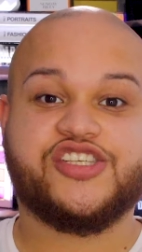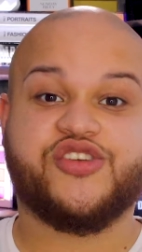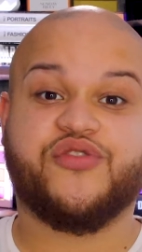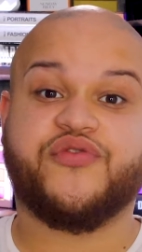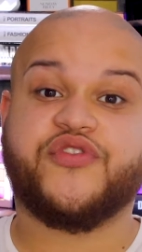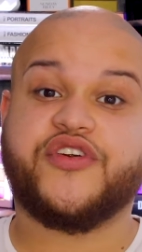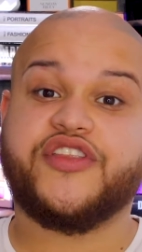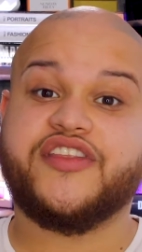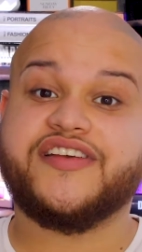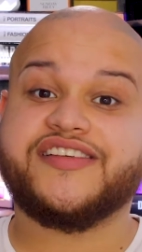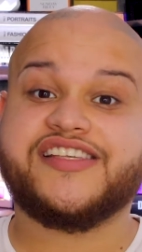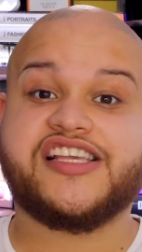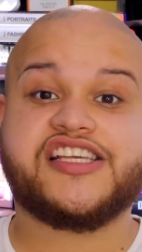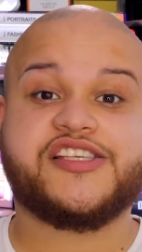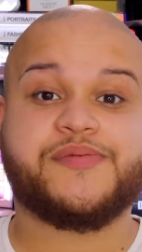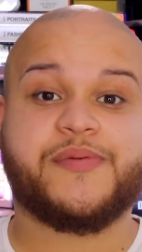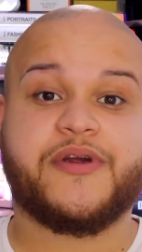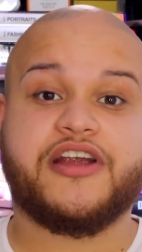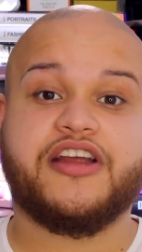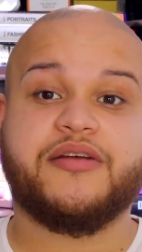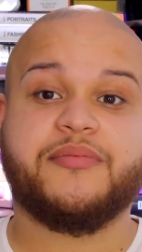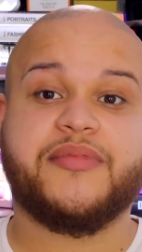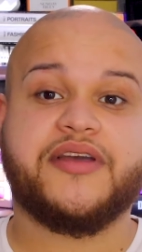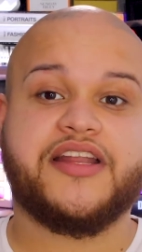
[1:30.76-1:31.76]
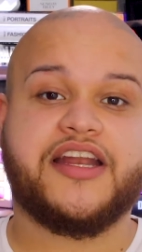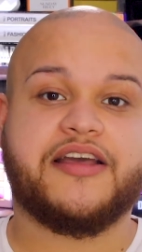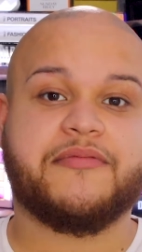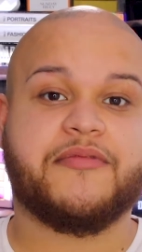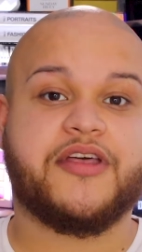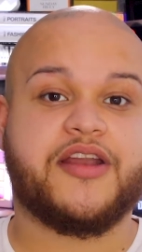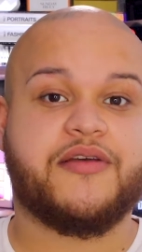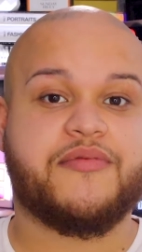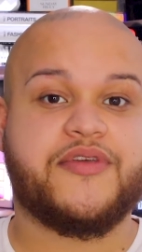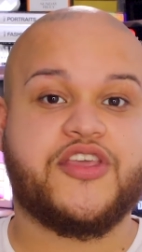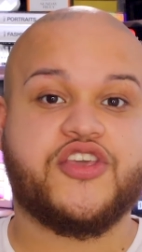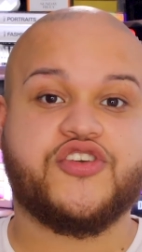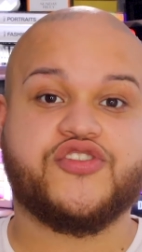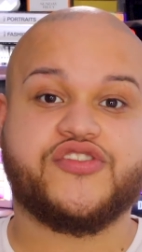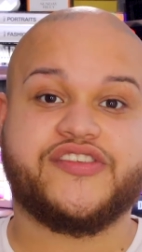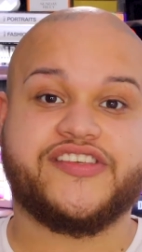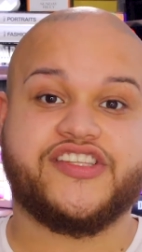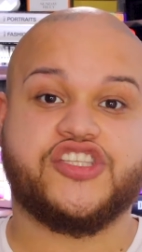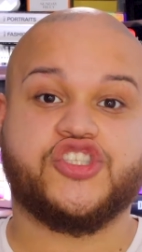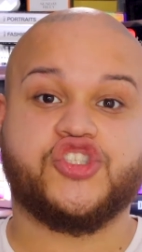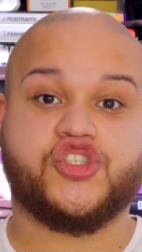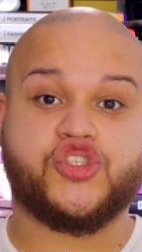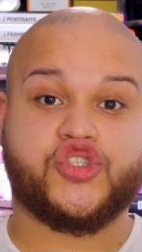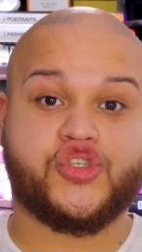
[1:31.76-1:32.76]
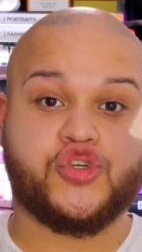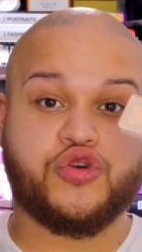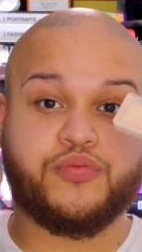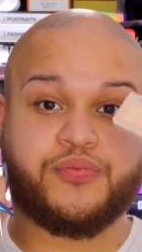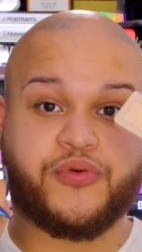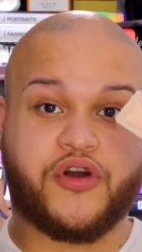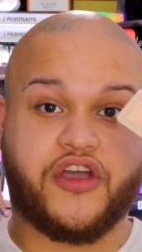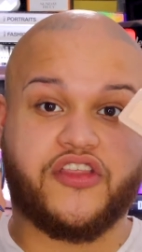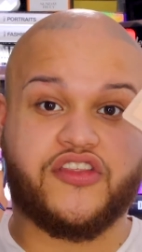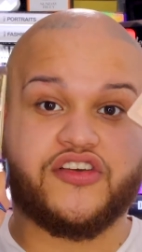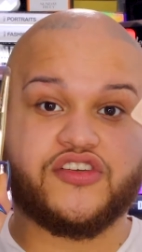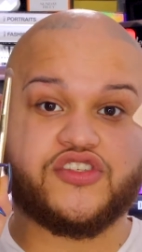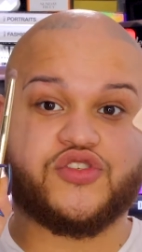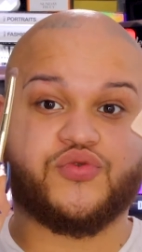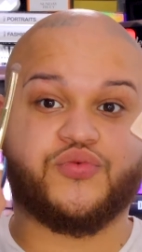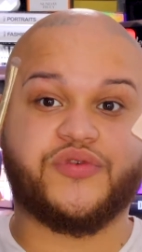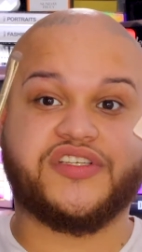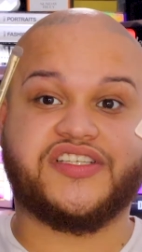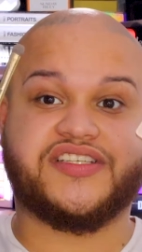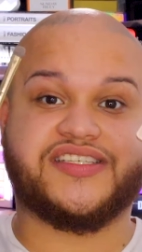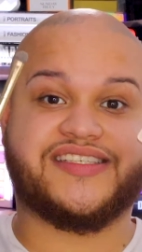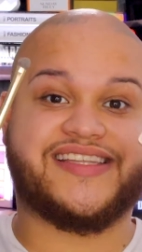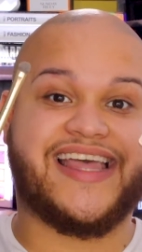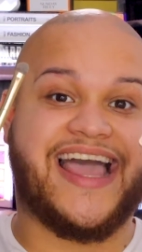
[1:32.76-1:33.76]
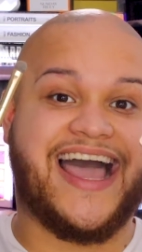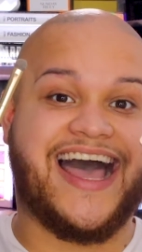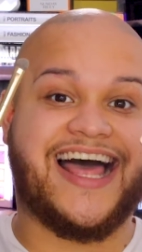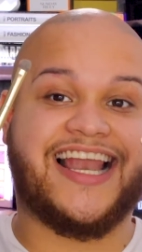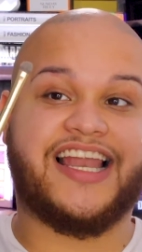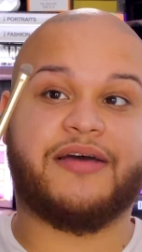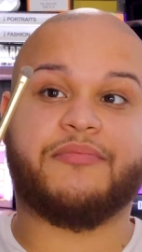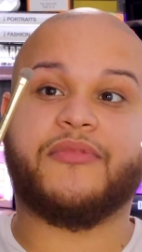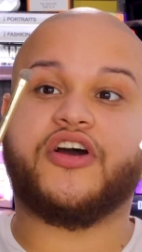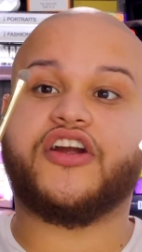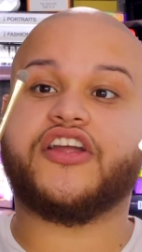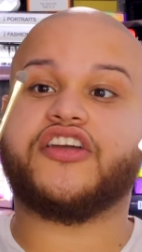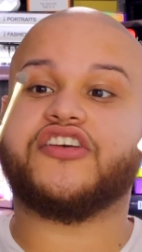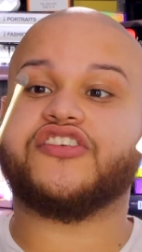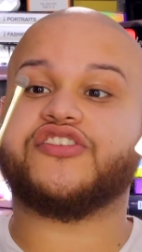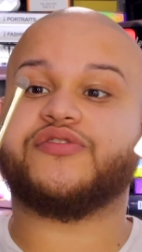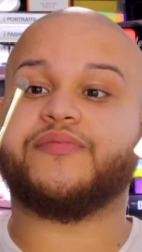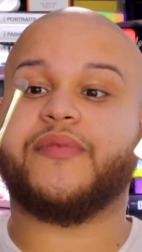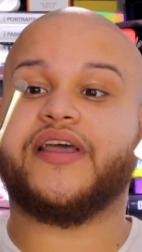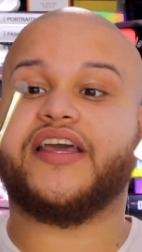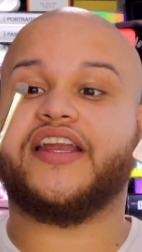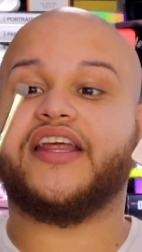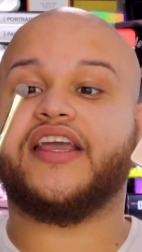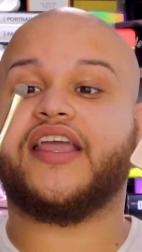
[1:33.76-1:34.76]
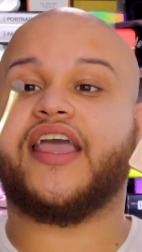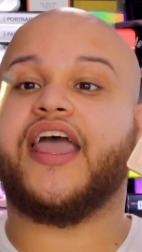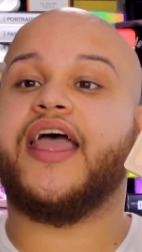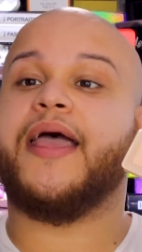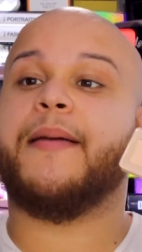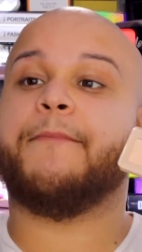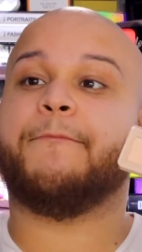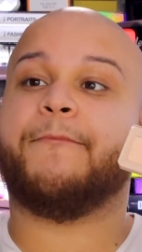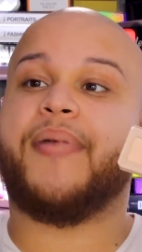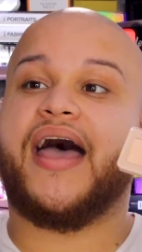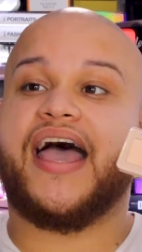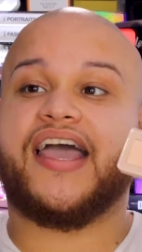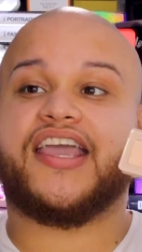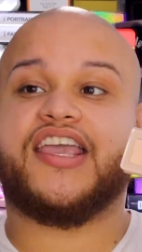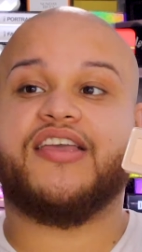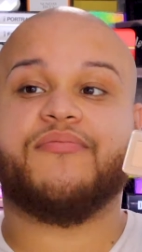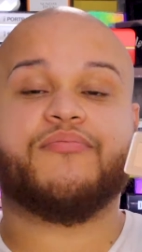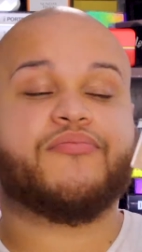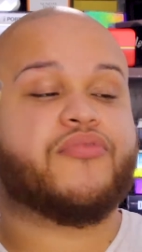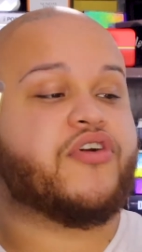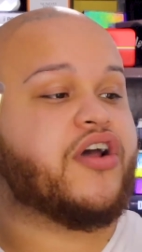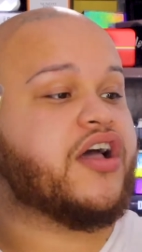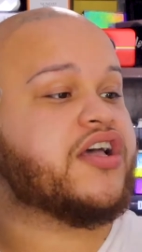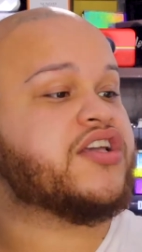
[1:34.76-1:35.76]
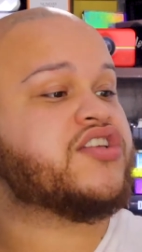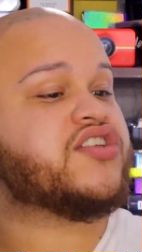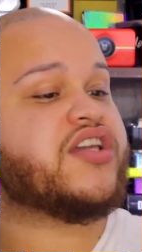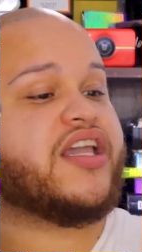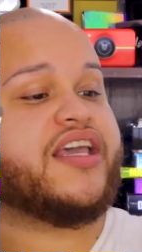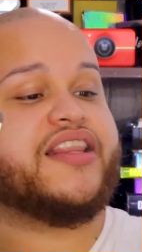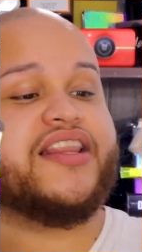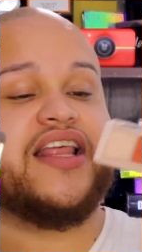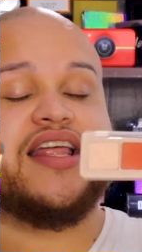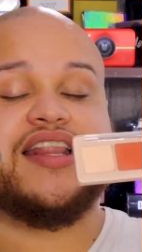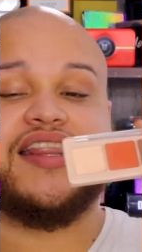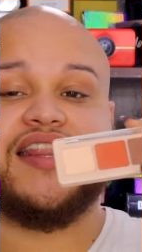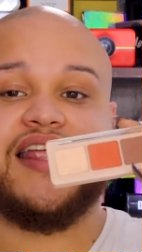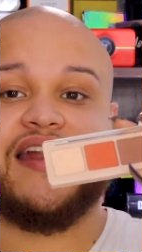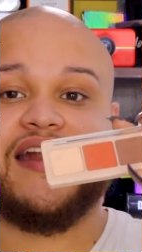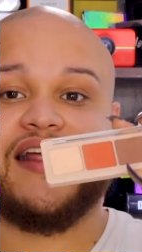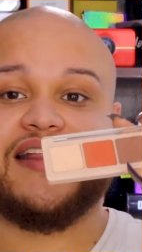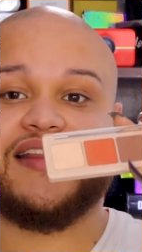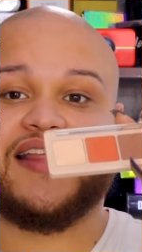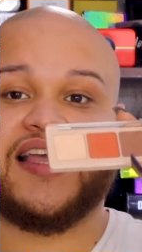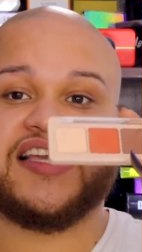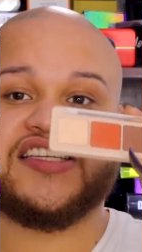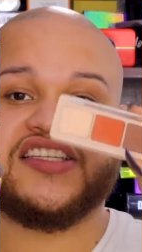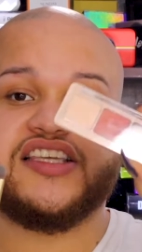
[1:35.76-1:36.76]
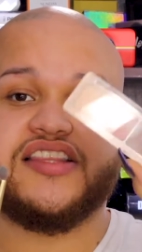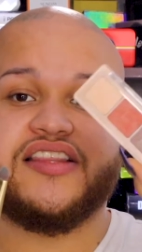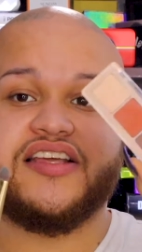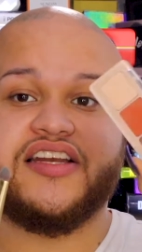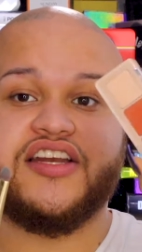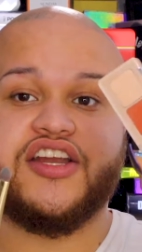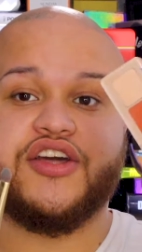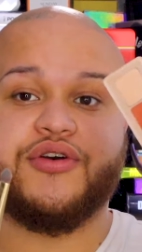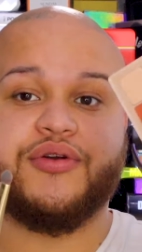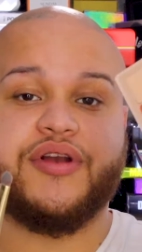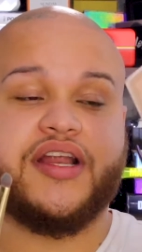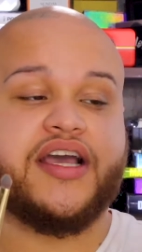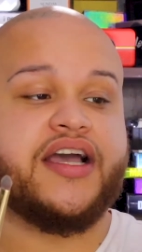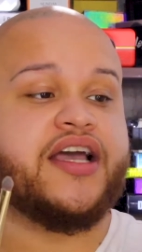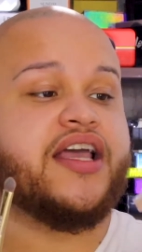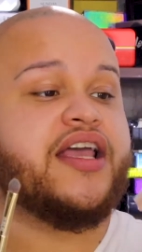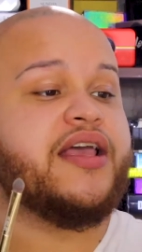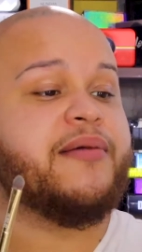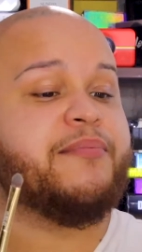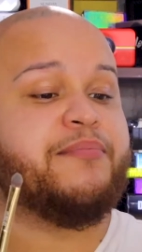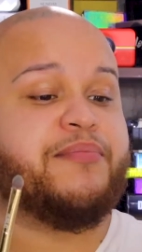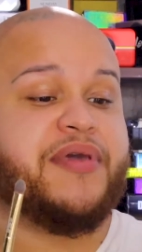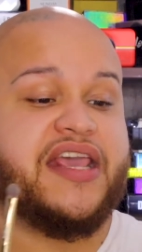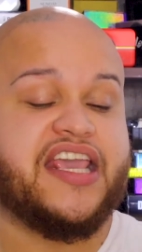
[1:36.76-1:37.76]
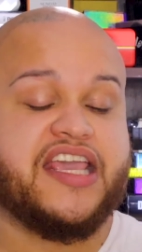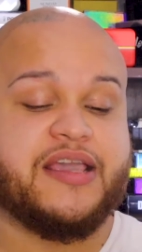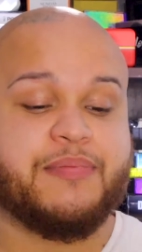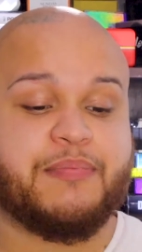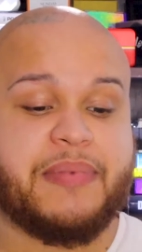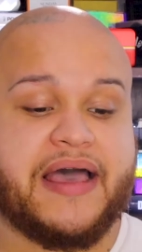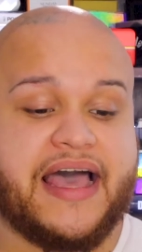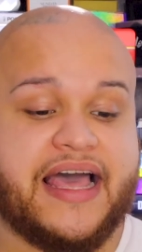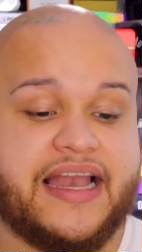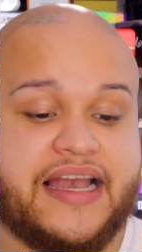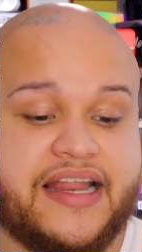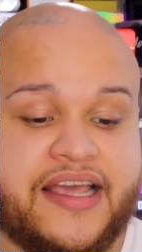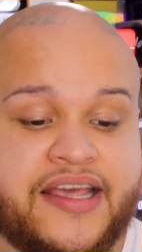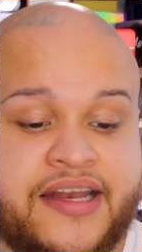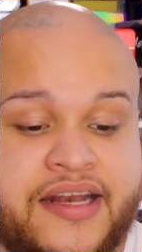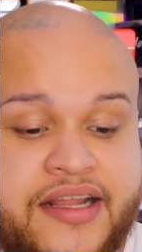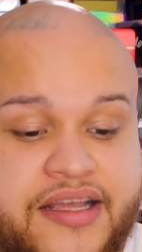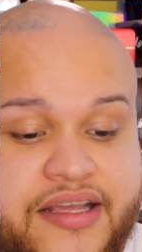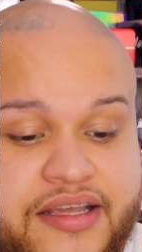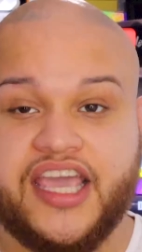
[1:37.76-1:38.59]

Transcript: So for this experiment, I'm gonna be using two products, which is the Alamar Cosmetic Packing Brush and then the Natasha Denona Peak Palette.